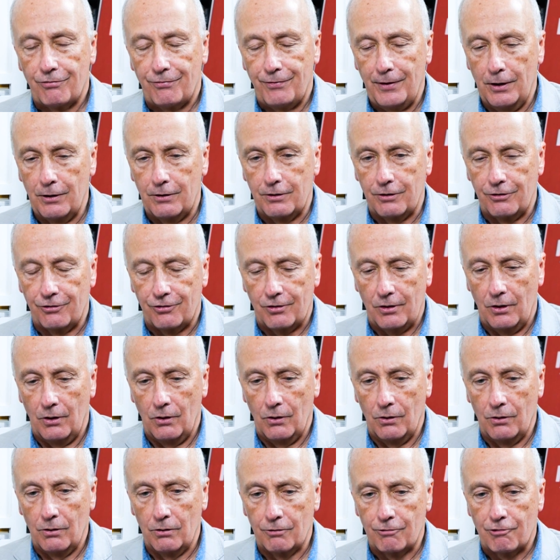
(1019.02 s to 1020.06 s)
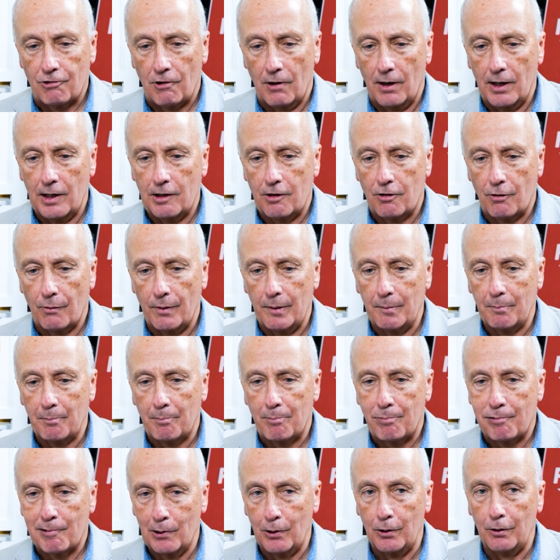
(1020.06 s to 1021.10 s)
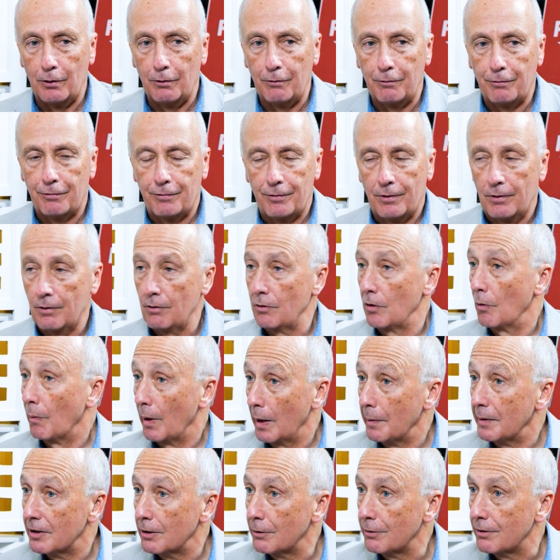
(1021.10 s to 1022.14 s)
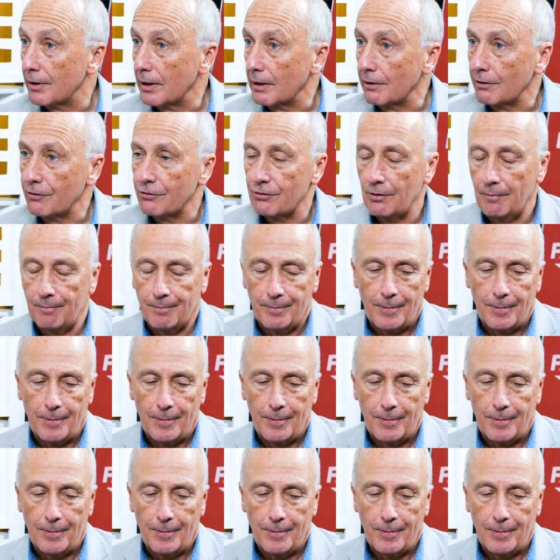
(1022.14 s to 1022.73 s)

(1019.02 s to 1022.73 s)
focus on trying to improve the way we do things.